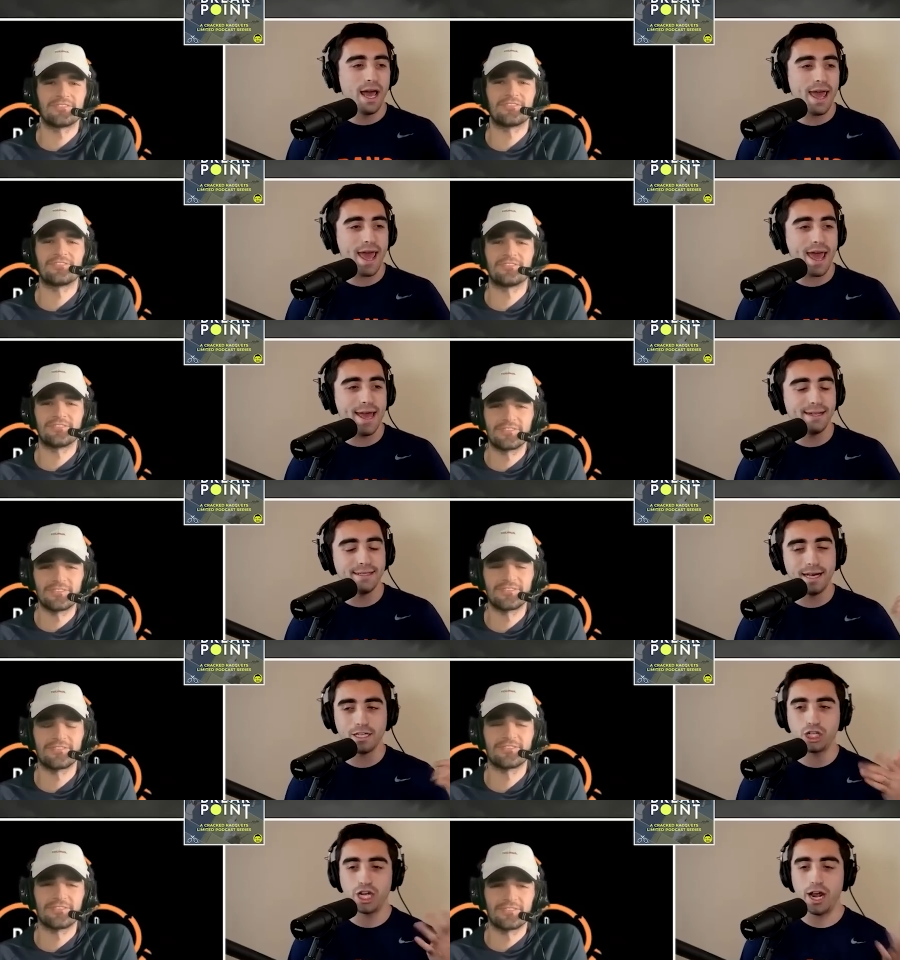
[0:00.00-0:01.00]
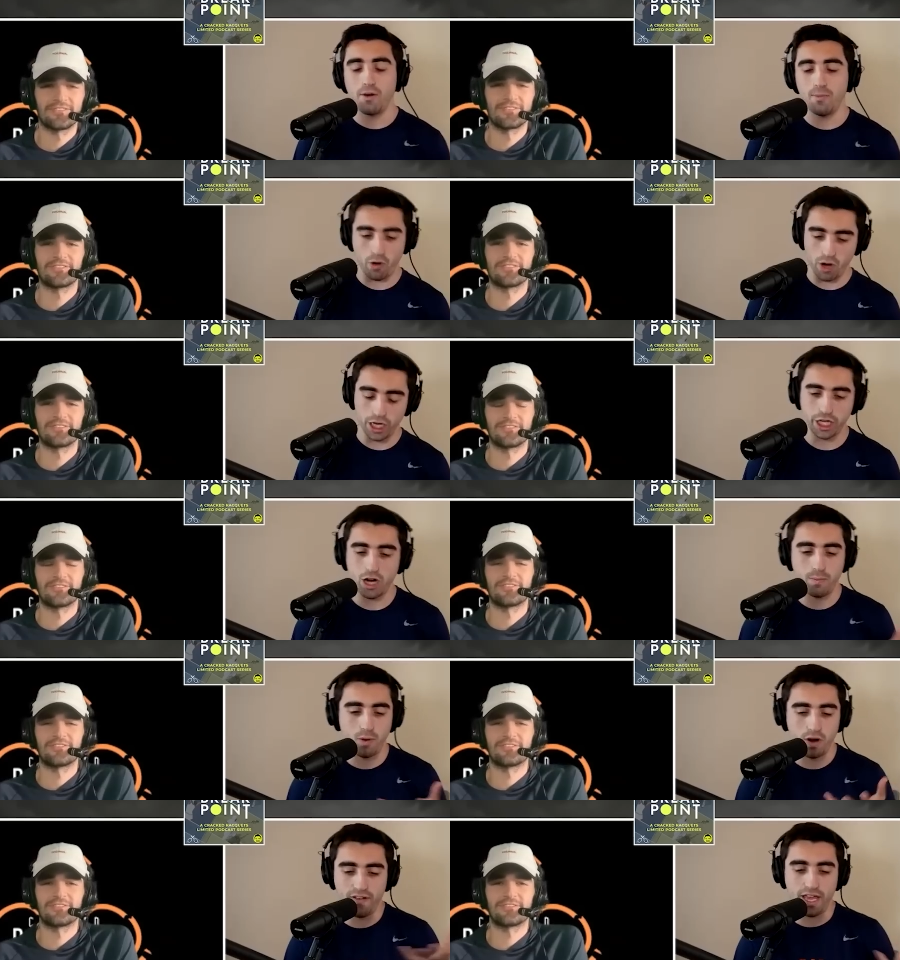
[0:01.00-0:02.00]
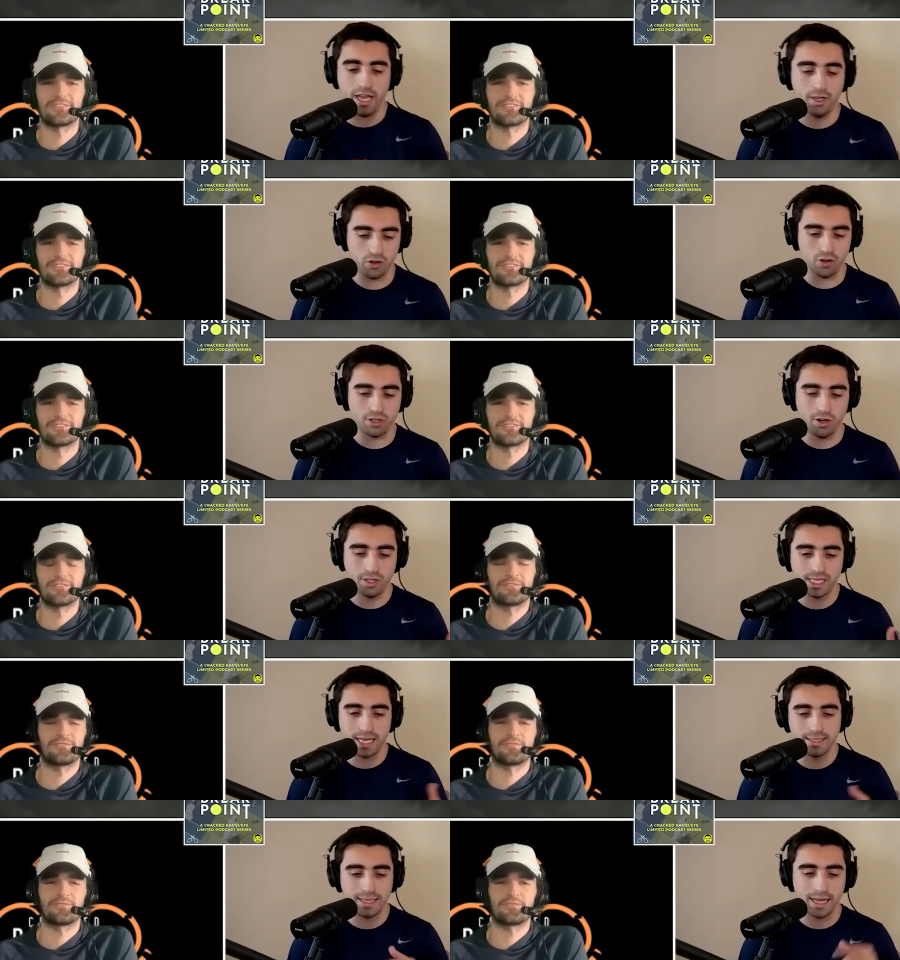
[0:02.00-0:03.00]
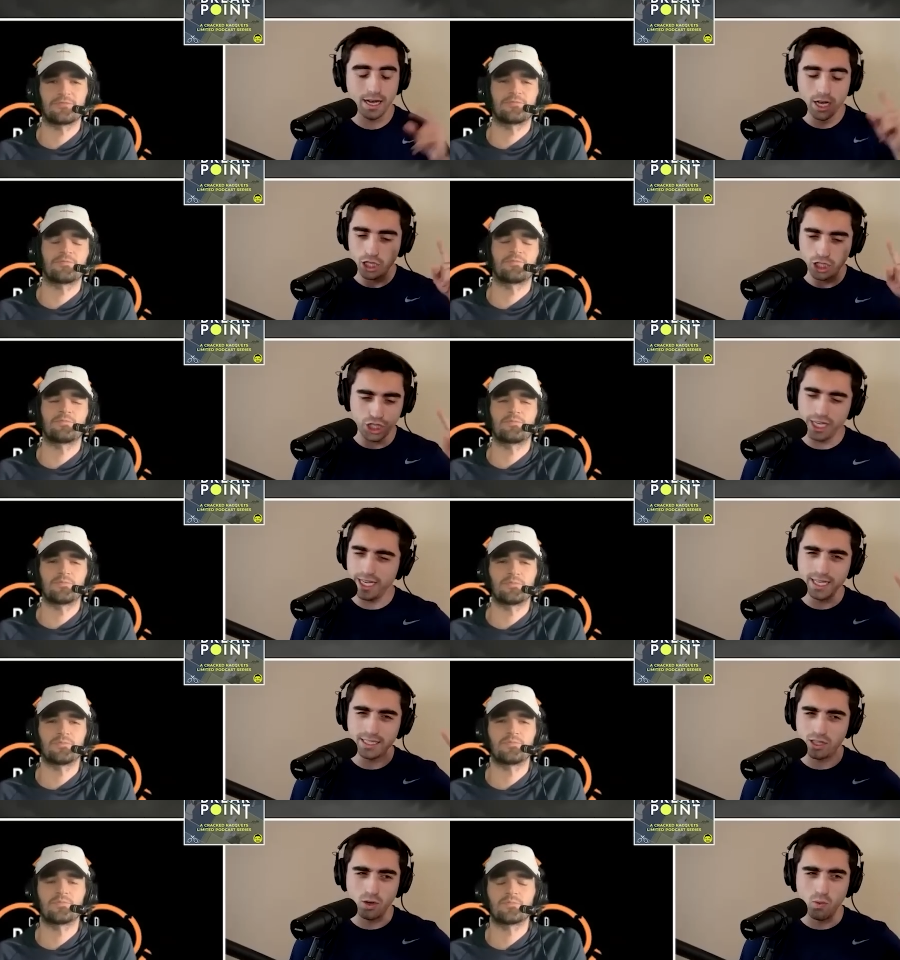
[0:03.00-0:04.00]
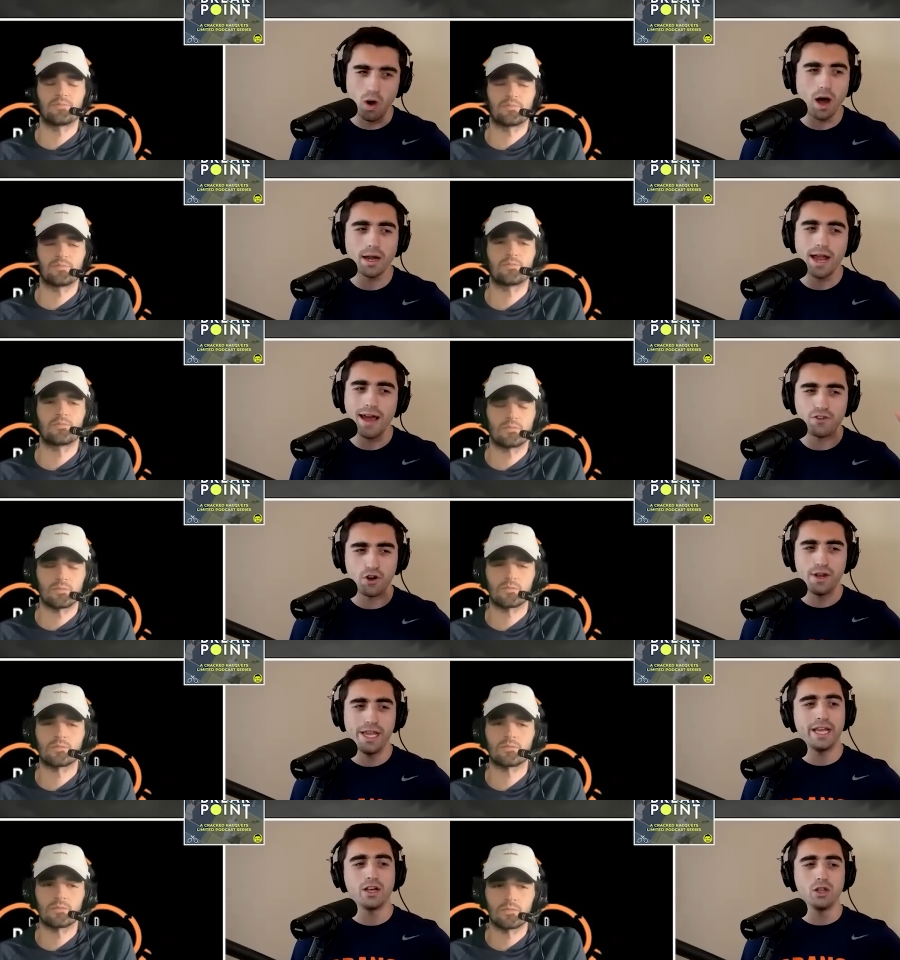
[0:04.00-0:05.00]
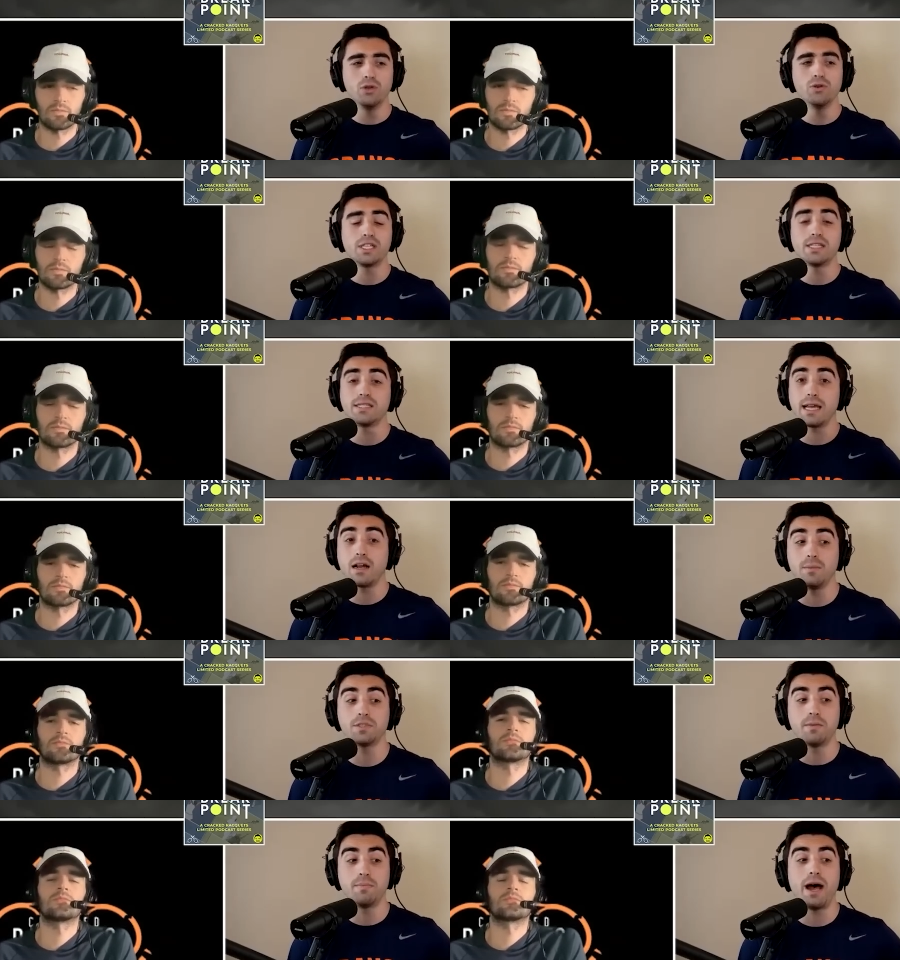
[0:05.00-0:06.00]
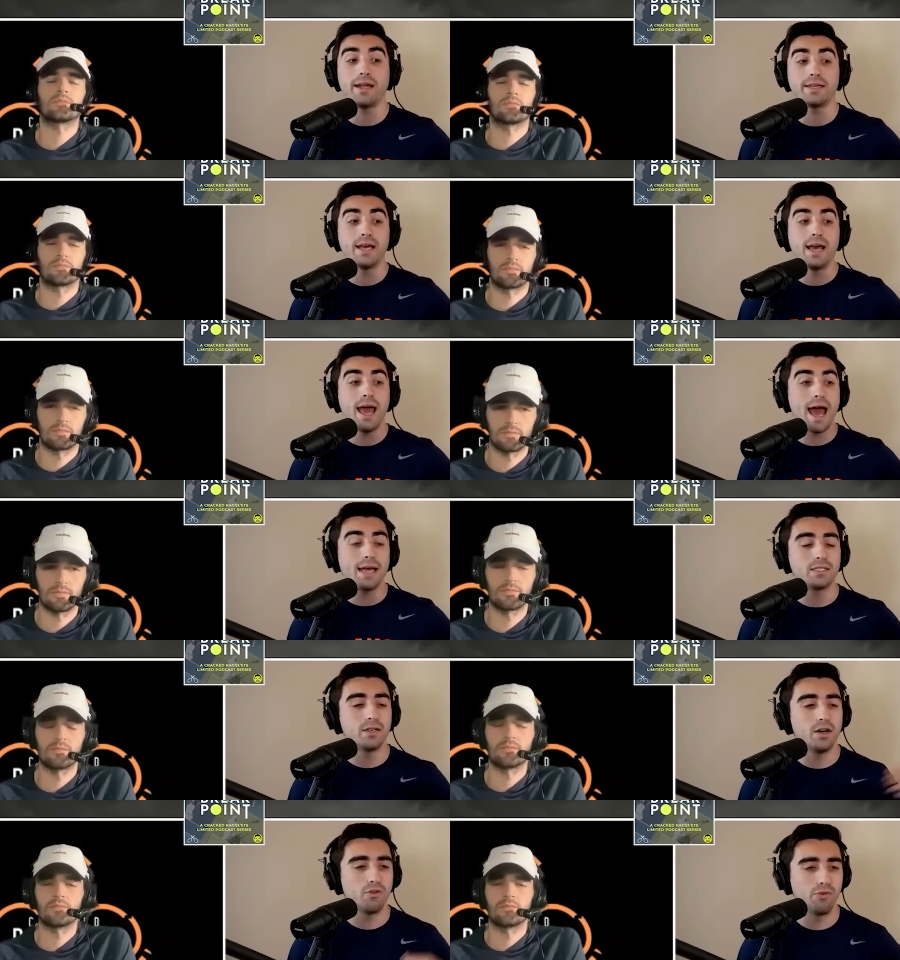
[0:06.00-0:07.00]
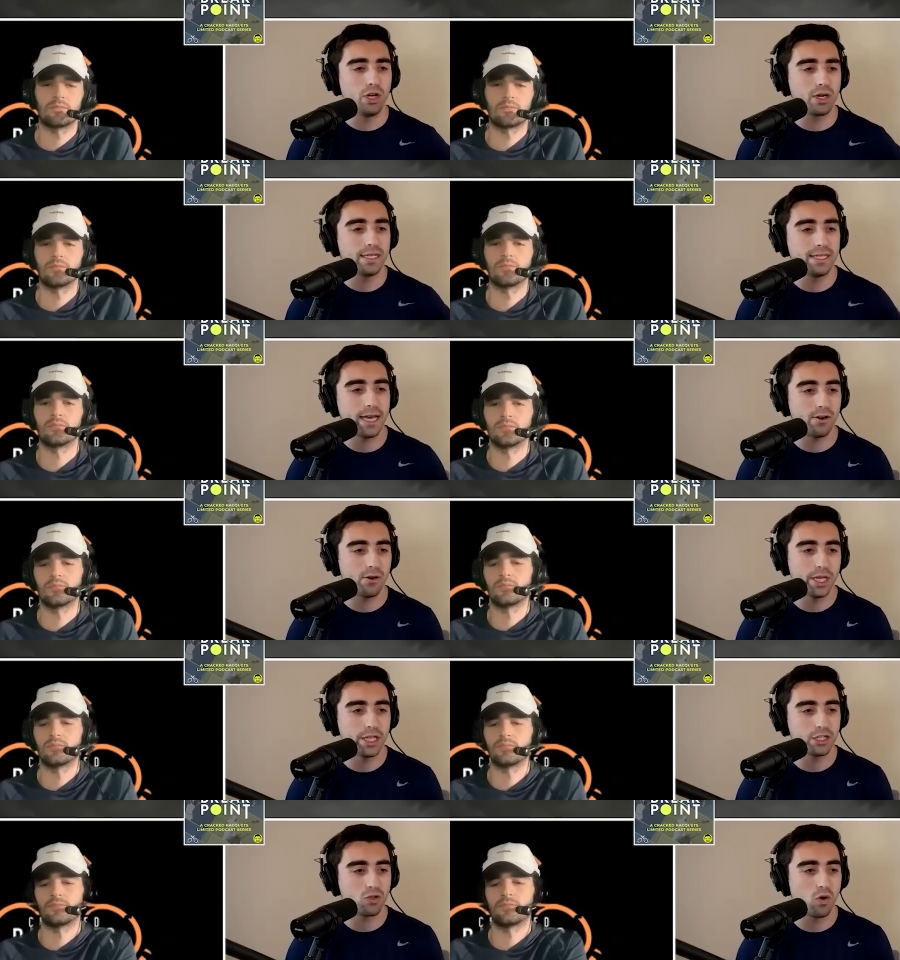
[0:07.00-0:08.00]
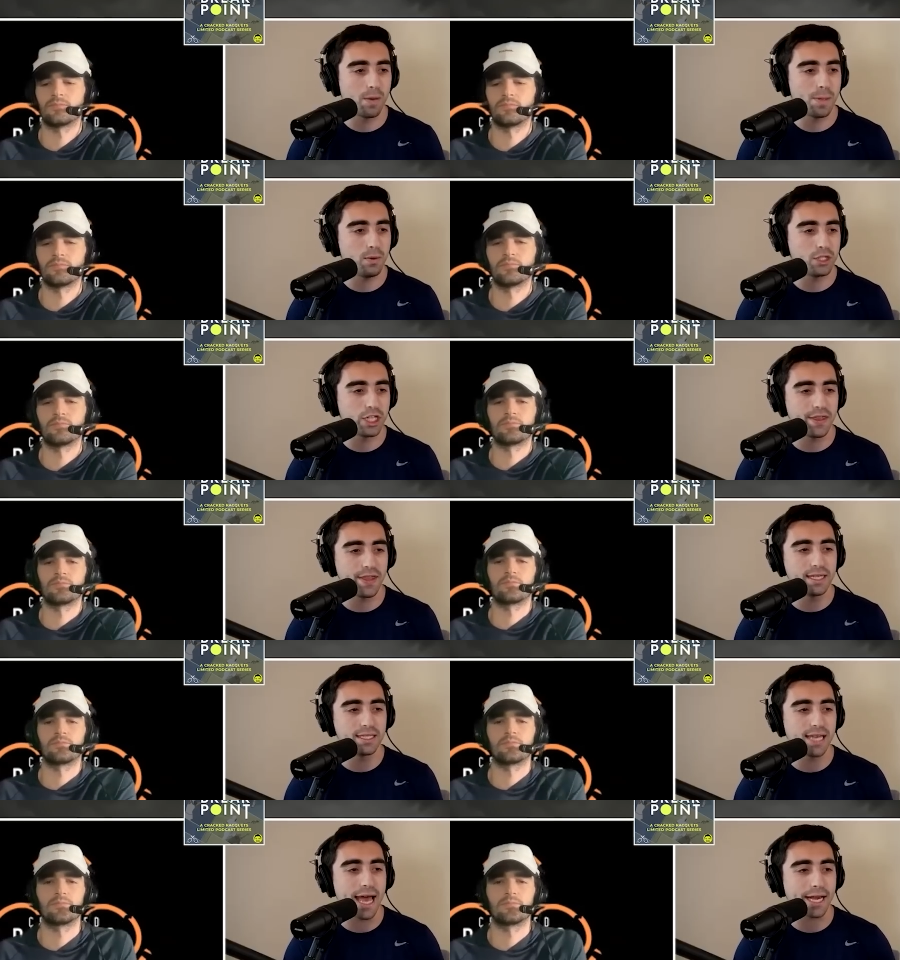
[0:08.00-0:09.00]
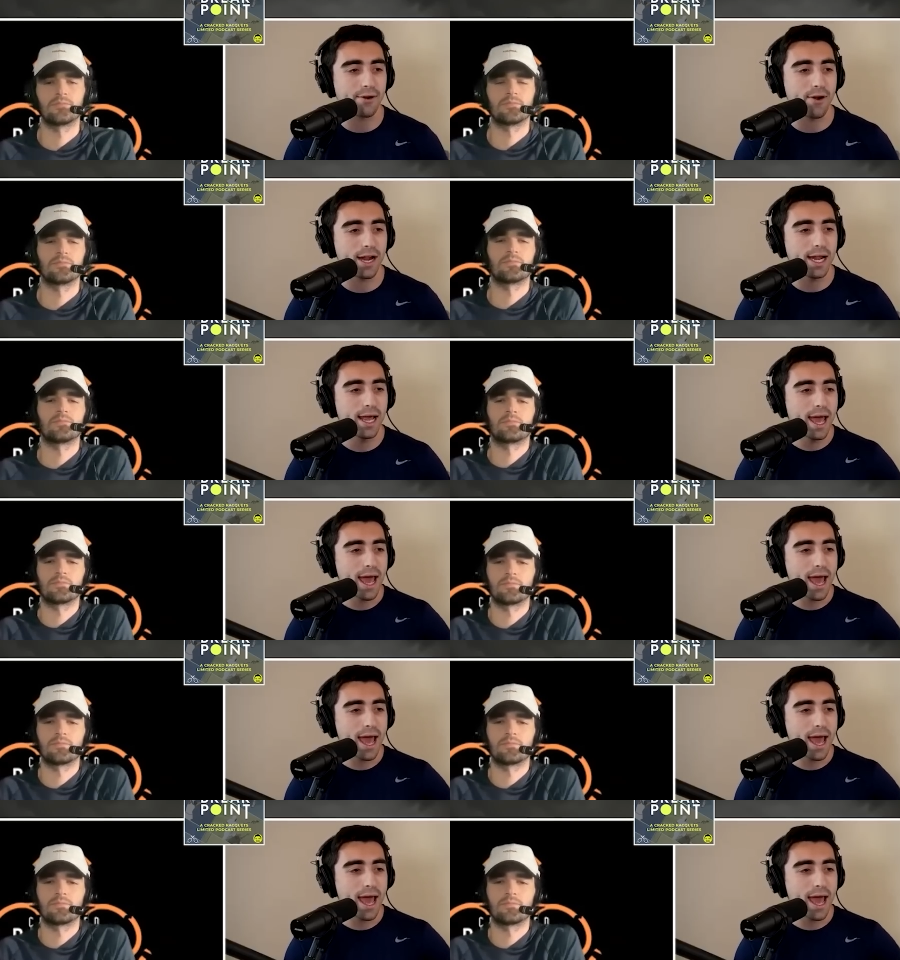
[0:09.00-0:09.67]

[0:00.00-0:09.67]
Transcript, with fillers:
Speaker 1: And uh, Shar- Maria Sharapova intros her, says that she is the one after Iga loses that comes to mind as a, a real contender to win this tournament, which I think is accurate.